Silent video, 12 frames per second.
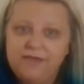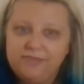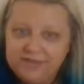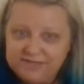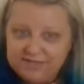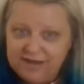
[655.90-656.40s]

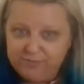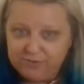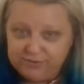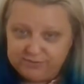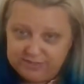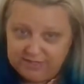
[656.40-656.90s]
They did not
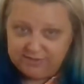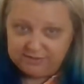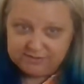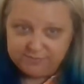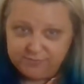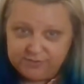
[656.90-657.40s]
produce it in their
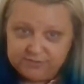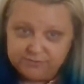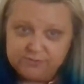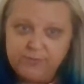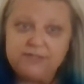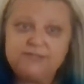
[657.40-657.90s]
supplemental
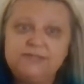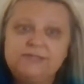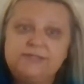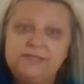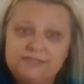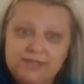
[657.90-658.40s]

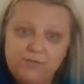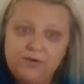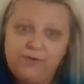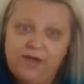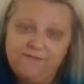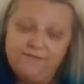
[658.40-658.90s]
responses. They said we
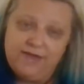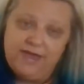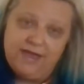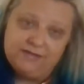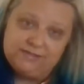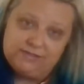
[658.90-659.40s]
don't have
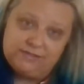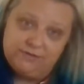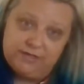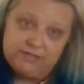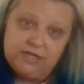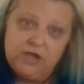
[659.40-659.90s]
access to
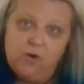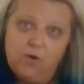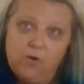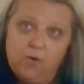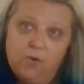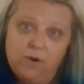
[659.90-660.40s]
it,
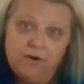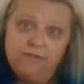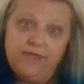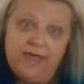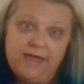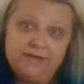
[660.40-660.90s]
or
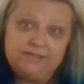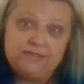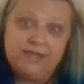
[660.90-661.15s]
that,